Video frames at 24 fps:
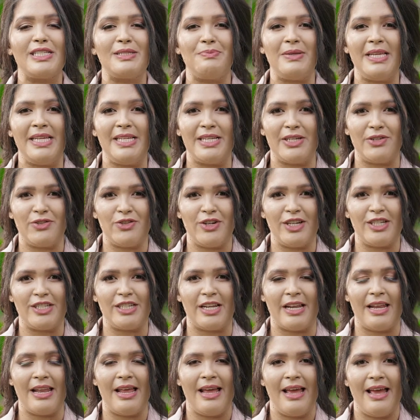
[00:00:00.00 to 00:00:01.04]

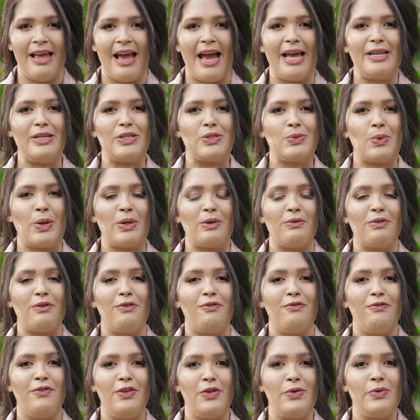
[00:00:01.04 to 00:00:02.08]
pediatrician and is one of the
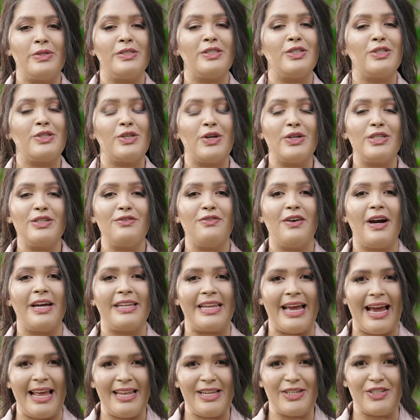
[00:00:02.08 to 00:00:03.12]
few certified
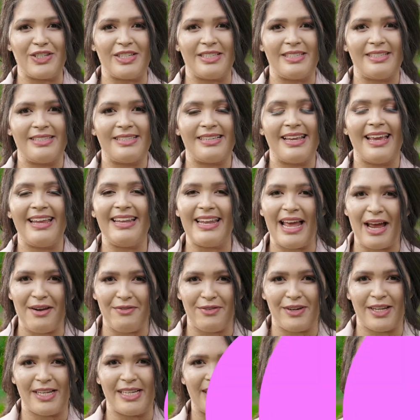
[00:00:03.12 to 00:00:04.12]
allergists in Africa.